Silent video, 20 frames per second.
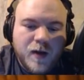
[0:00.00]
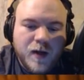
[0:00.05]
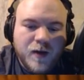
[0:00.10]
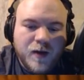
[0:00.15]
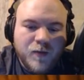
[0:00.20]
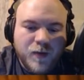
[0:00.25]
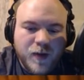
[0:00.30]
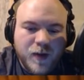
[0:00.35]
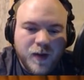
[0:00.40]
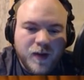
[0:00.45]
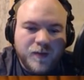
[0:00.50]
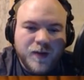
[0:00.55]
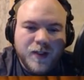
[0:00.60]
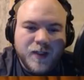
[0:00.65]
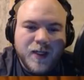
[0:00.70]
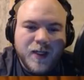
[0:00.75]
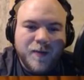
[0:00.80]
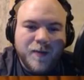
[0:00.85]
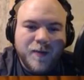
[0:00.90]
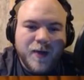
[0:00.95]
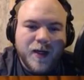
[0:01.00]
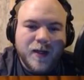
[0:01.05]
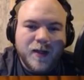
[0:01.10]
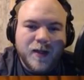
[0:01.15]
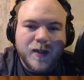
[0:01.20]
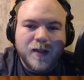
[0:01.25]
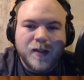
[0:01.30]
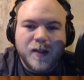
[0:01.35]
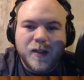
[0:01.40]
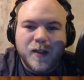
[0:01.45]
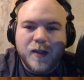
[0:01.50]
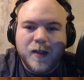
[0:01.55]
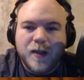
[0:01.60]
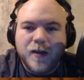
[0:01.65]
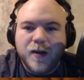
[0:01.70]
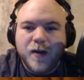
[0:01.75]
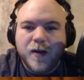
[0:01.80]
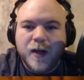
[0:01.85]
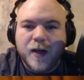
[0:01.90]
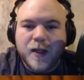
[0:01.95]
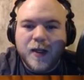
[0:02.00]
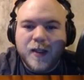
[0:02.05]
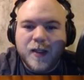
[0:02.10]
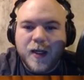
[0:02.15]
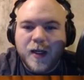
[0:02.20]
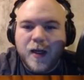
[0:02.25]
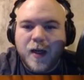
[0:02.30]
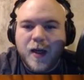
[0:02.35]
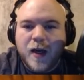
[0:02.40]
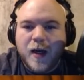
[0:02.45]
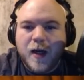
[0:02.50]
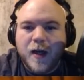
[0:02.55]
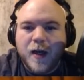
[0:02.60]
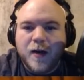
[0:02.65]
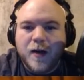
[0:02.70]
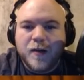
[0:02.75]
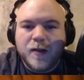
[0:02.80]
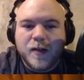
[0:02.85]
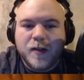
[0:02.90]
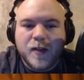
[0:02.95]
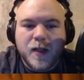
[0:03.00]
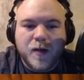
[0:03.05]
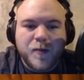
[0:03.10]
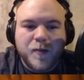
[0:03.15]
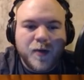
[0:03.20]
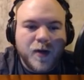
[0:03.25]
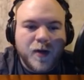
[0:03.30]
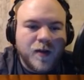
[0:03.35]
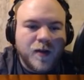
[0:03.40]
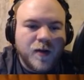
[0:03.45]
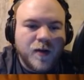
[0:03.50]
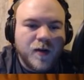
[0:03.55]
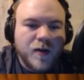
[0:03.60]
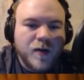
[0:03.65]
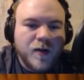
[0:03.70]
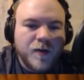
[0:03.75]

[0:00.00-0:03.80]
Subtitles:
I really love to top deck a DCE though. I can take a knockout and set up another.